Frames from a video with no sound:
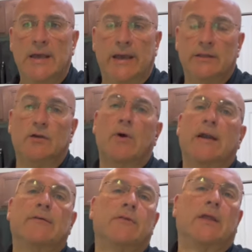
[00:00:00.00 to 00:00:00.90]
and then
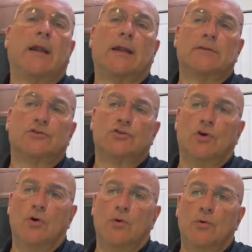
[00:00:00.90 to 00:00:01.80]
right after that I'll
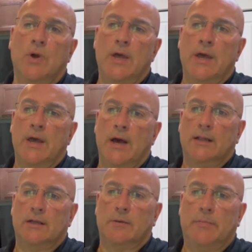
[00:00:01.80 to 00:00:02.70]
show
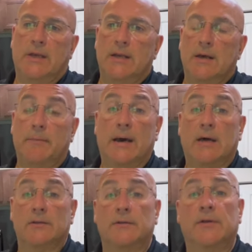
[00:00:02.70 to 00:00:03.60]
a little bit
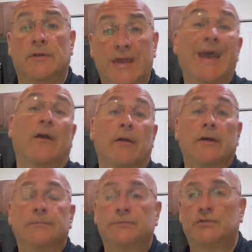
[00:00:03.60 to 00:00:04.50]
about the area.
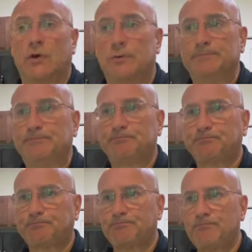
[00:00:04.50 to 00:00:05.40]

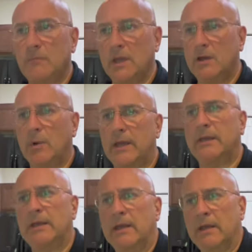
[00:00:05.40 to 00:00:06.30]
So anyway,
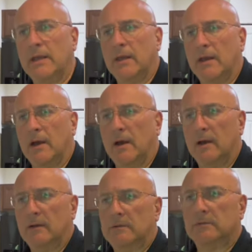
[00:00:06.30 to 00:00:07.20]

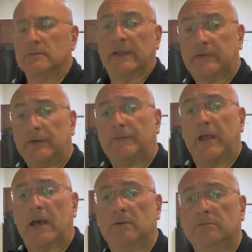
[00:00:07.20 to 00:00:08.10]
that's it for
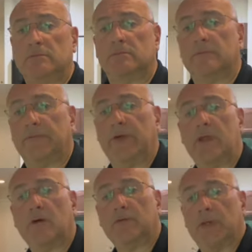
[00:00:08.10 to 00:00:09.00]
now.
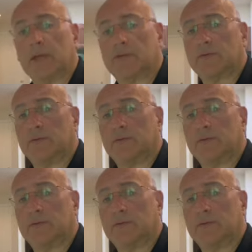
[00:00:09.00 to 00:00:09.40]
Video's next.